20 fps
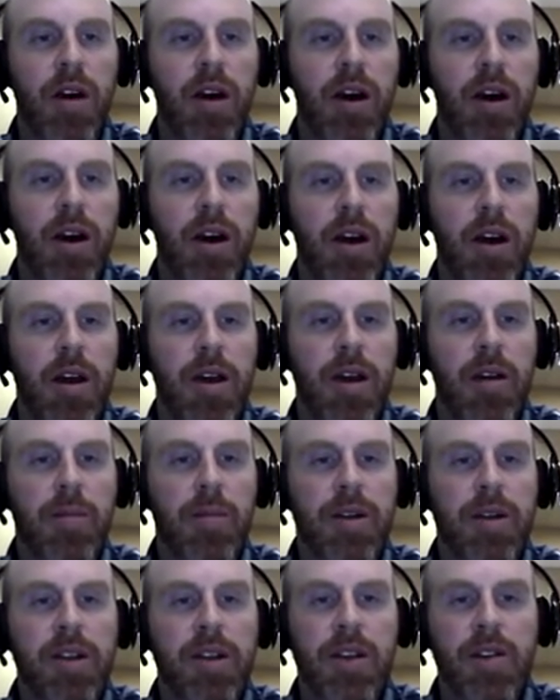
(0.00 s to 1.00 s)

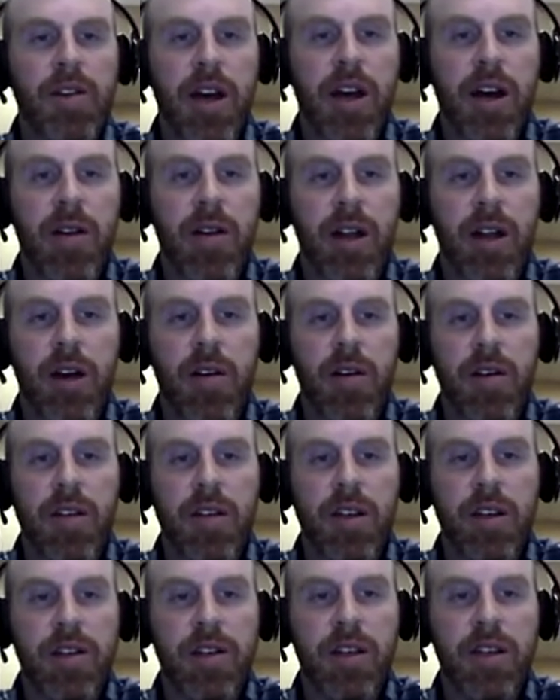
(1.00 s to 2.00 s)
potential outliers
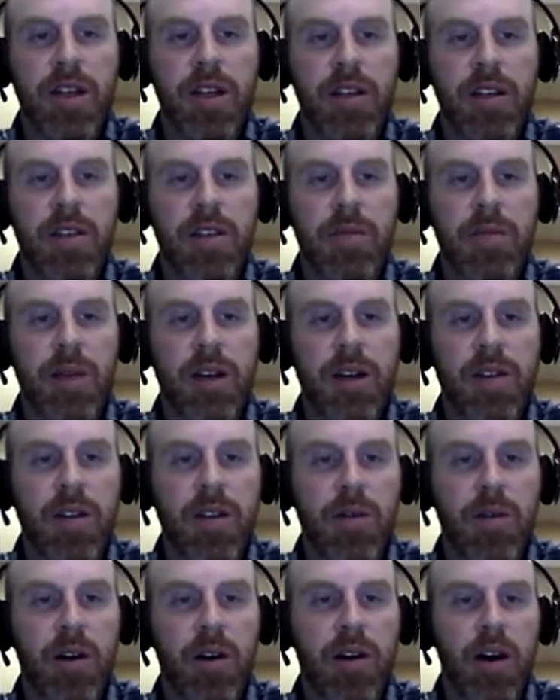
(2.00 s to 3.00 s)
as these, because
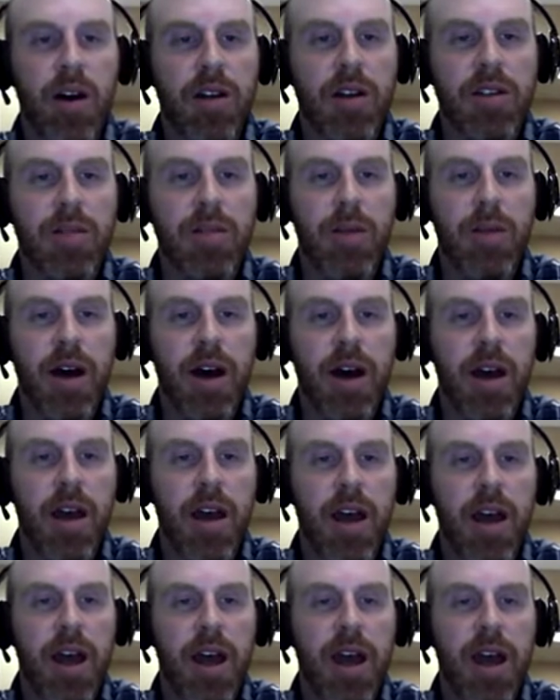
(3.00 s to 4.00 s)
they were caused by
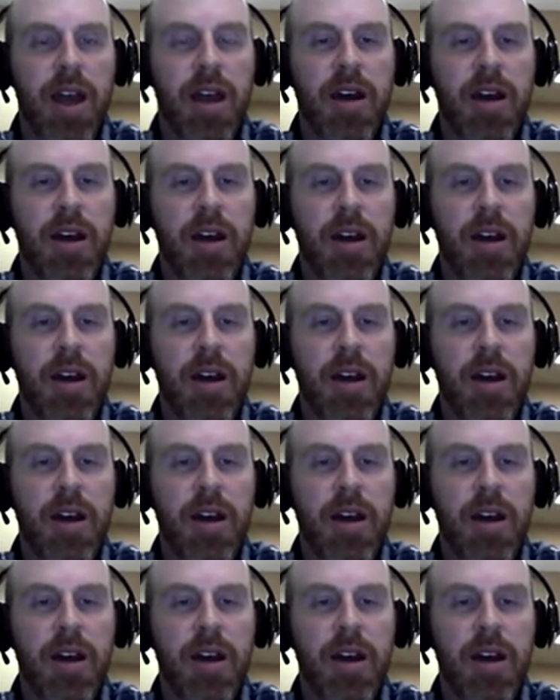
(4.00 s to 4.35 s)
a